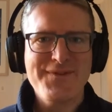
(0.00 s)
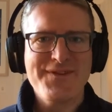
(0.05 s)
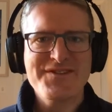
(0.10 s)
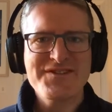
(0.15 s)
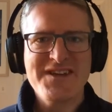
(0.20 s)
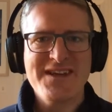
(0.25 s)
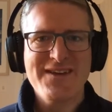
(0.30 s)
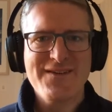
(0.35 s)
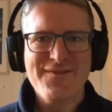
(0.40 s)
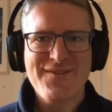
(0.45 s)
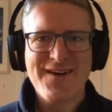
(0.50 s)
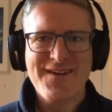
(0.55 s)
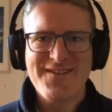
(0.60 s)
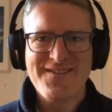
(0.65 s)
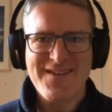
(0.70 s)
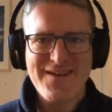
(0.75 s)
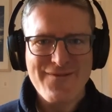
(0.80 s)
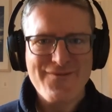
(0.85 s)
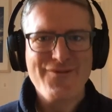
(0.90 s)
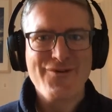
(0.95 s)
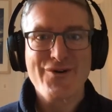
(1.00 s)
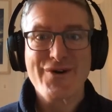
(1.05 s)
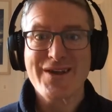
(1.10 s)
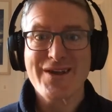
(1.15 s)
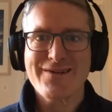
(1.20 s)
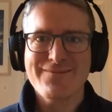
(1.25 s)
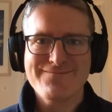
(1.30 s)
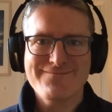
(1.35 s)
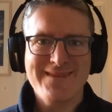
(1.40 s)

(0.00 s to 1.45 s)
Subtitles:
the síneadh fadas in for you.